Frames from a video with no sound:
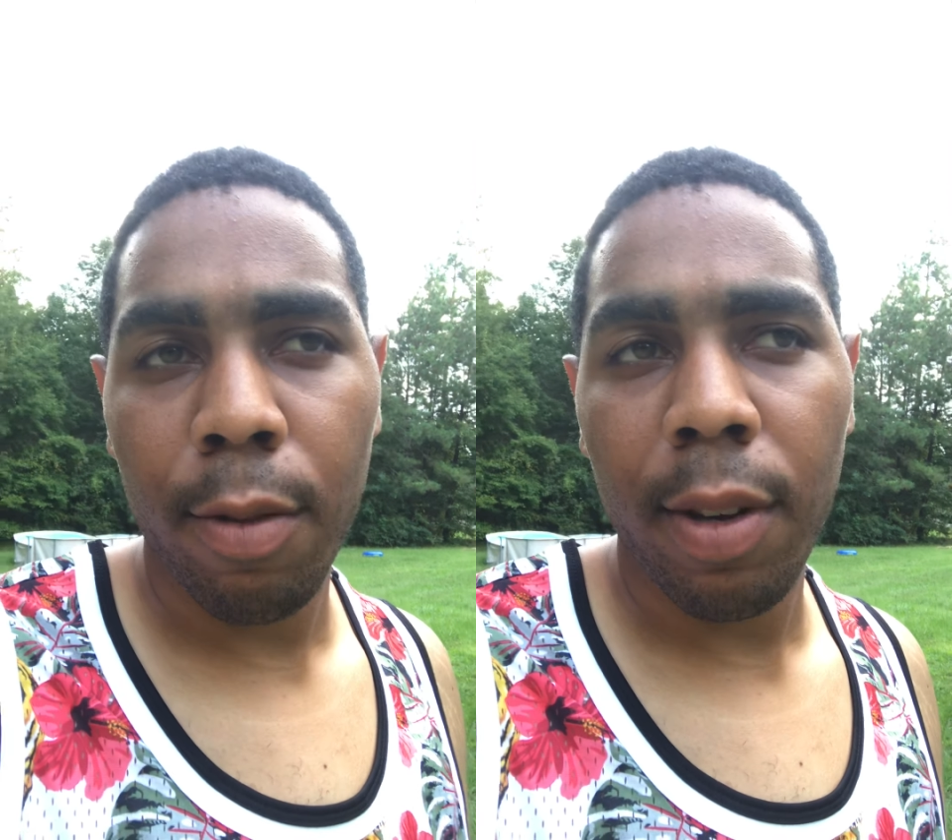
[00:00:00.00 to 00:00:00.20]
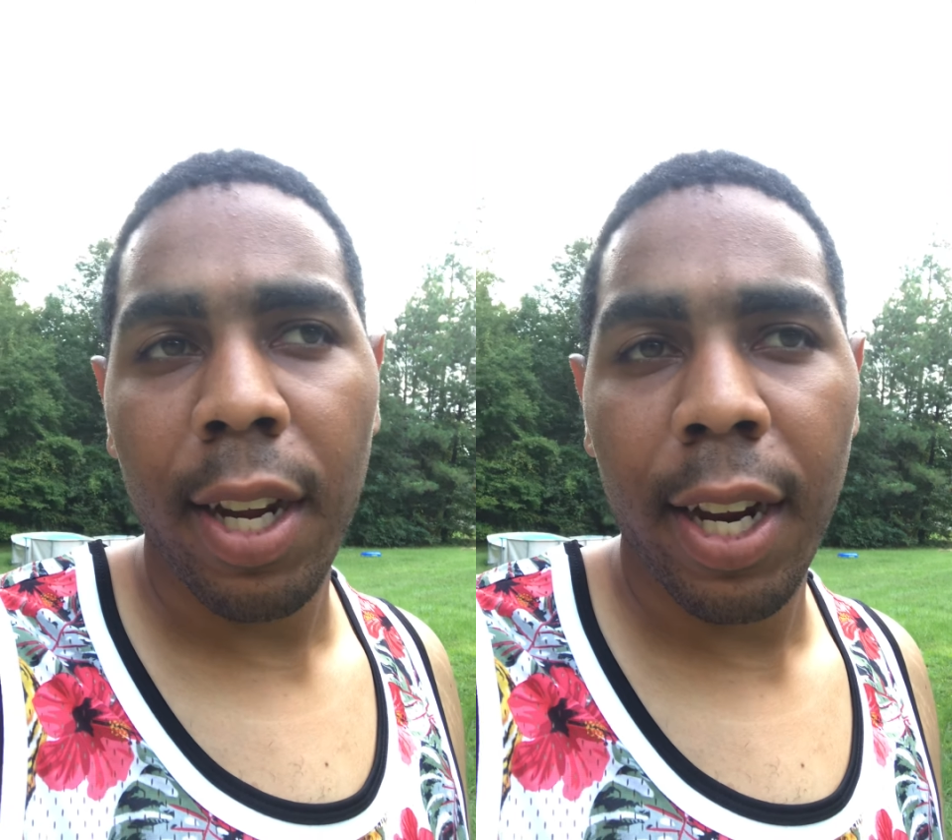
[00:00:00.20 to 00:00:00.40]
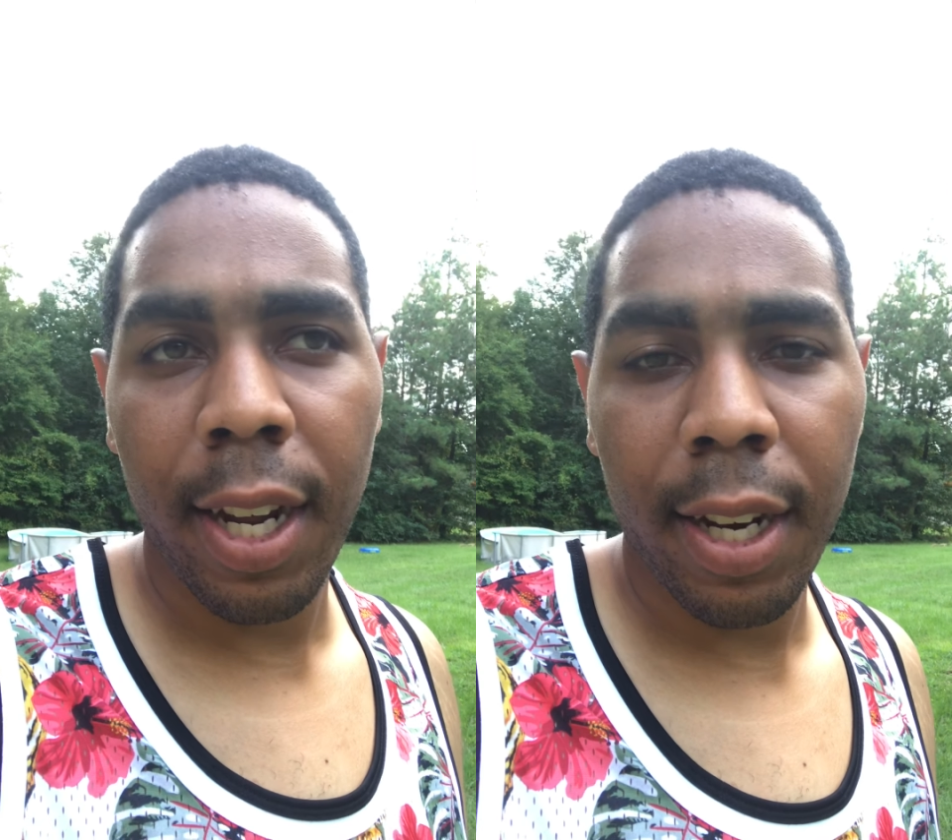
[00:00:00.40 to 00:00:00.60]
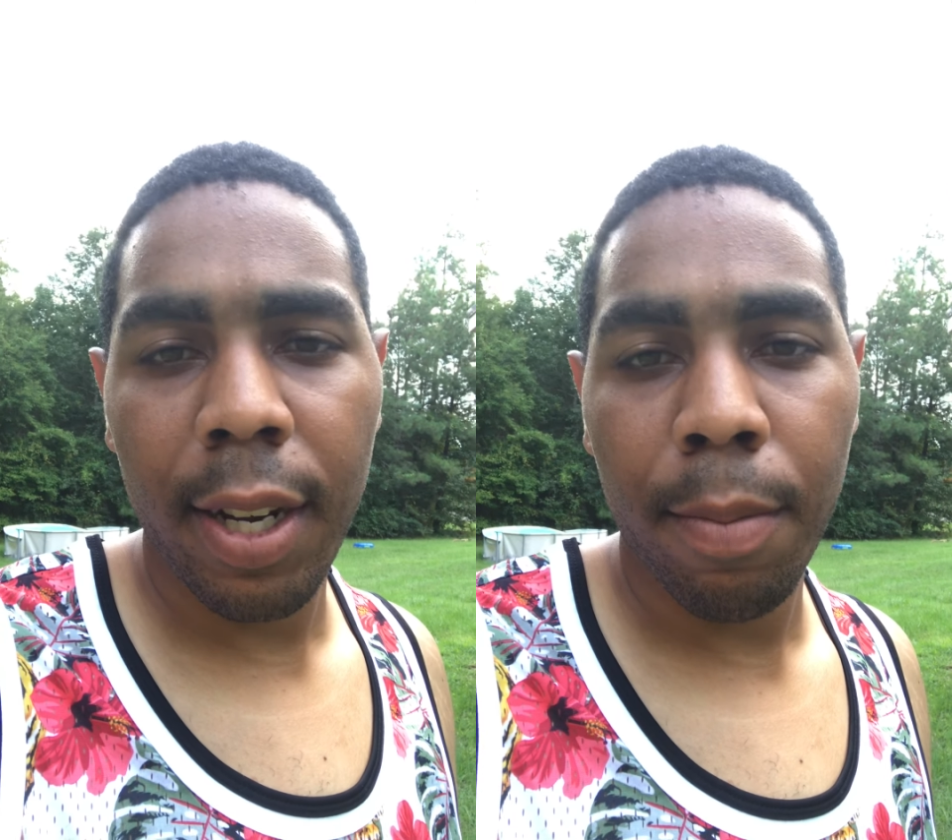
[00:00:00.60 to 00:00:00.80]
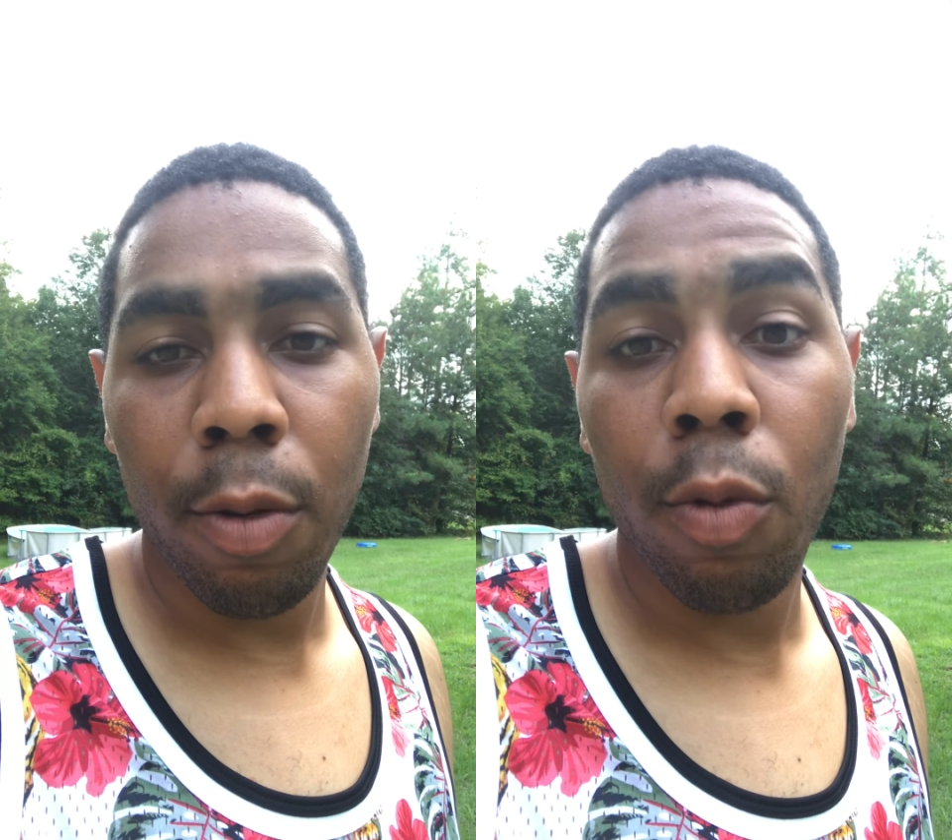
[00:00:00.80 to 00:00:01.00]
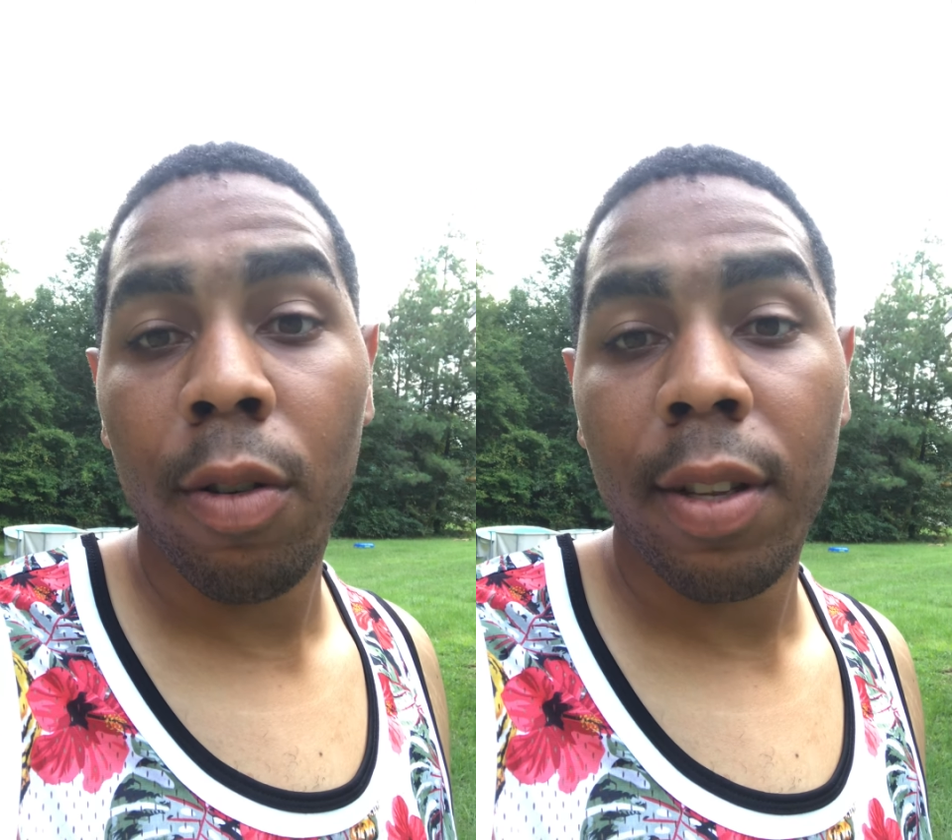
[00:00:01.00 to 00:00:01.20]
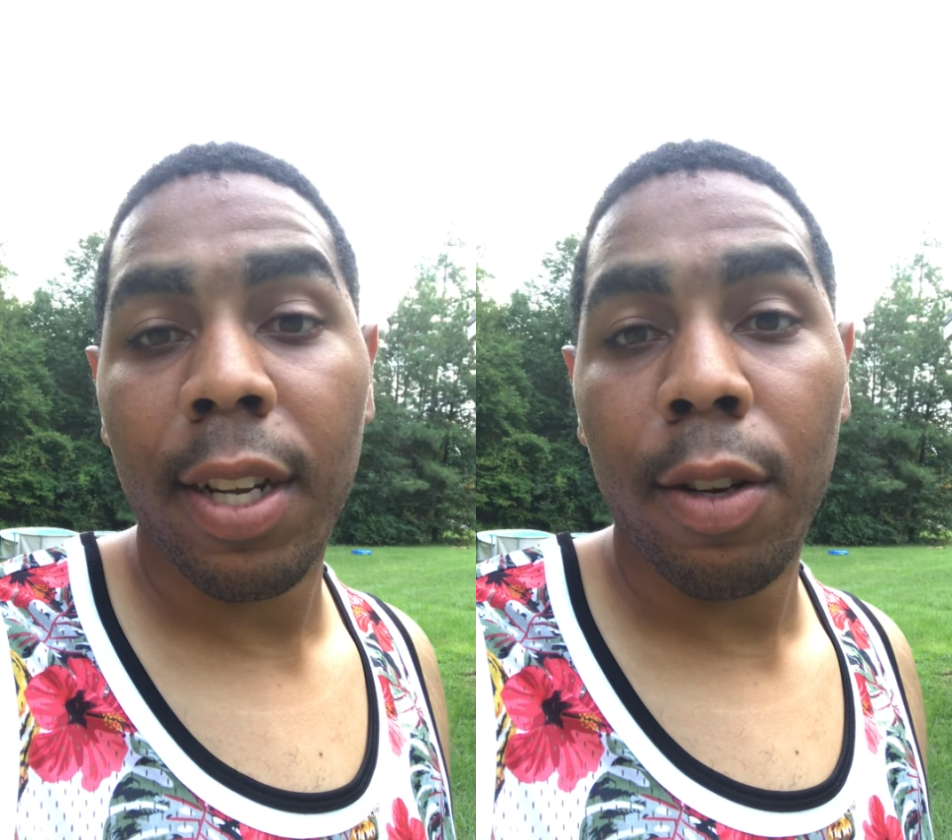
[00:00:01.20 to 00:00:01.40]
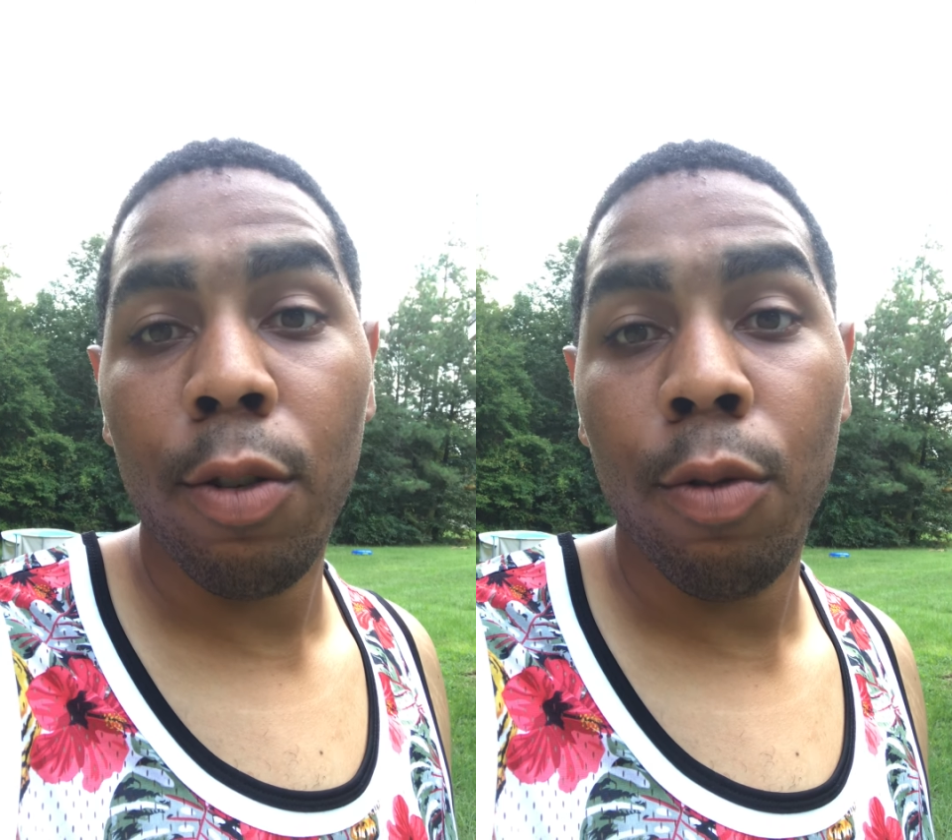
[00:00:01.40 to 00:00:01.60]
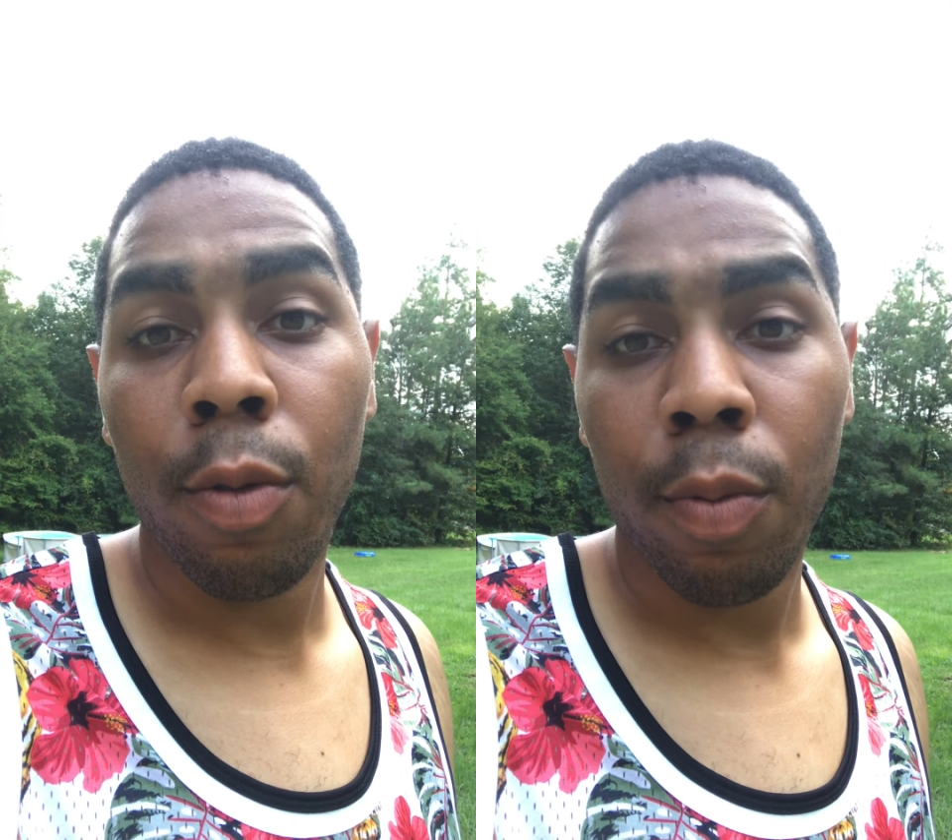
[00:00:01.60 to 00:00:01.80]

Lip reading: we hint at them, the ones that do